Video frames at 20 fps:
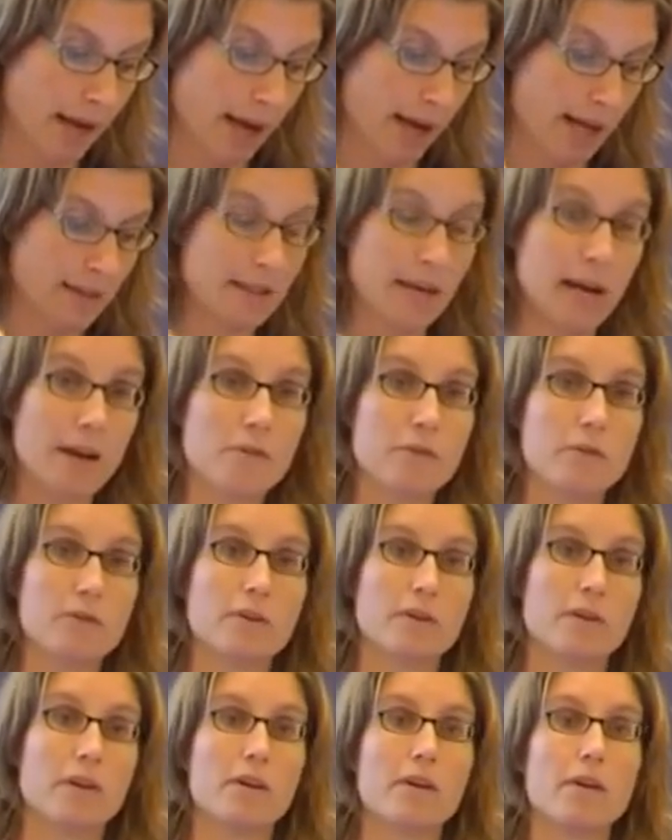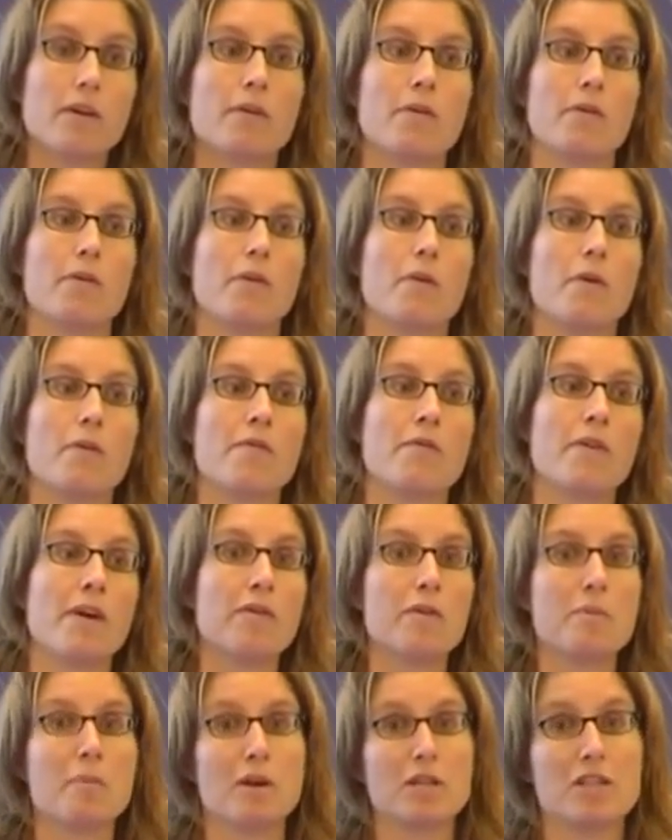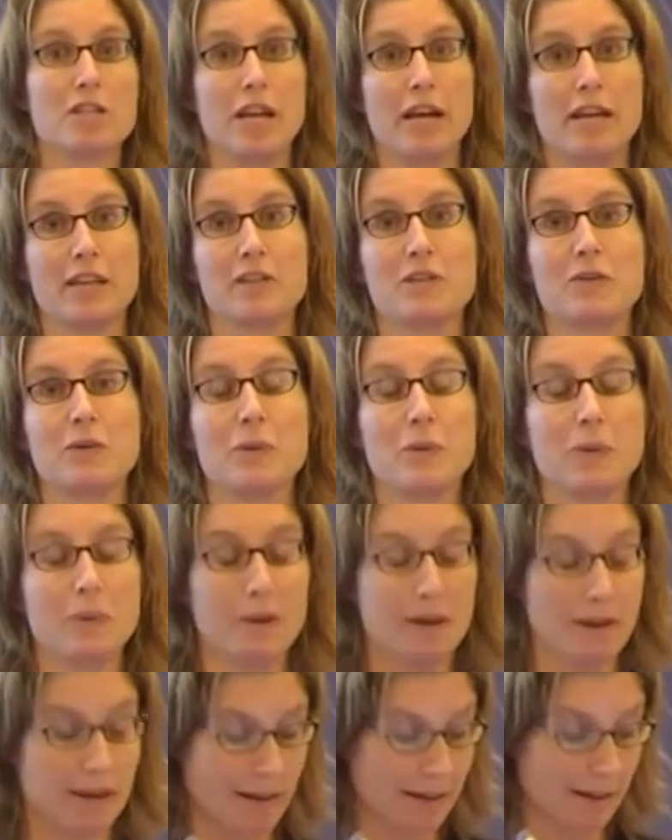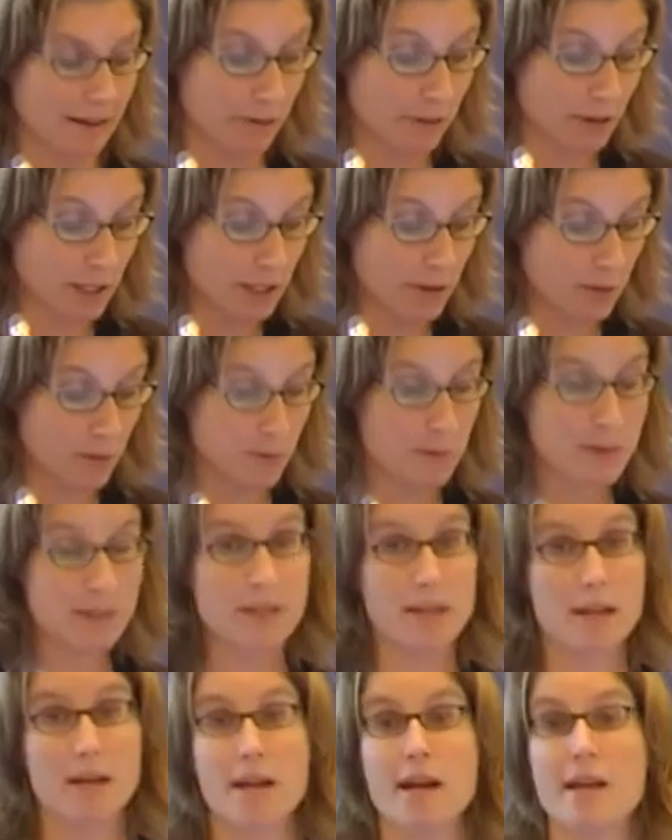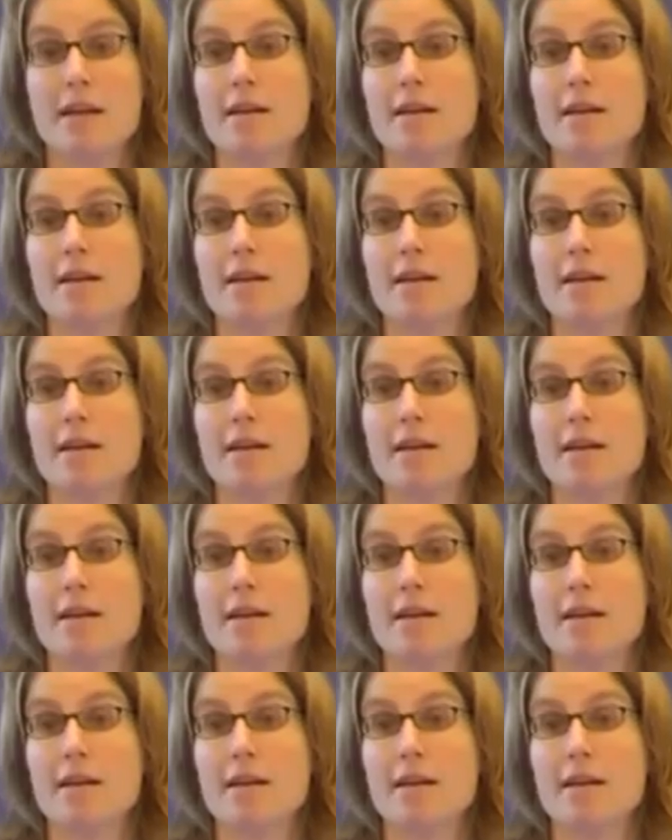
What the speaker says: And I would very much like to reuse